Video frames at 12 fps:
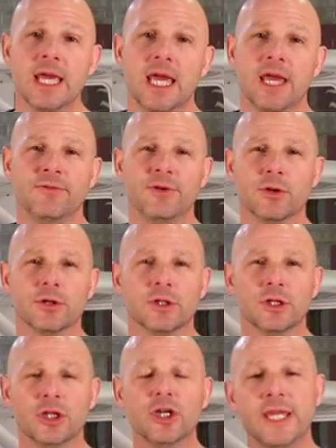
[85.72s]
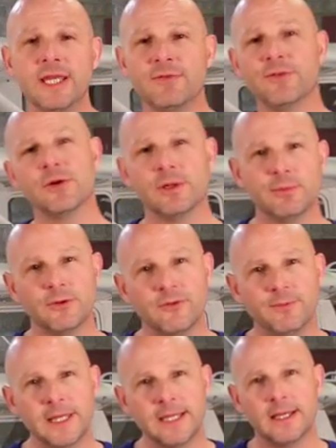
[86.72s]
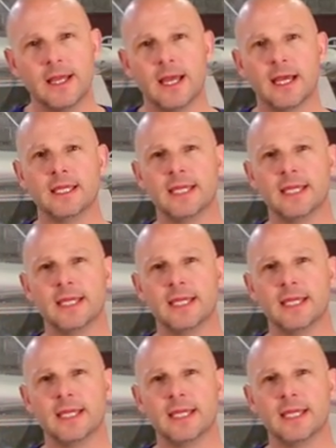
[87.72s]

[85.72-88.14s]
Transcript: If you're looking for an improvement uh,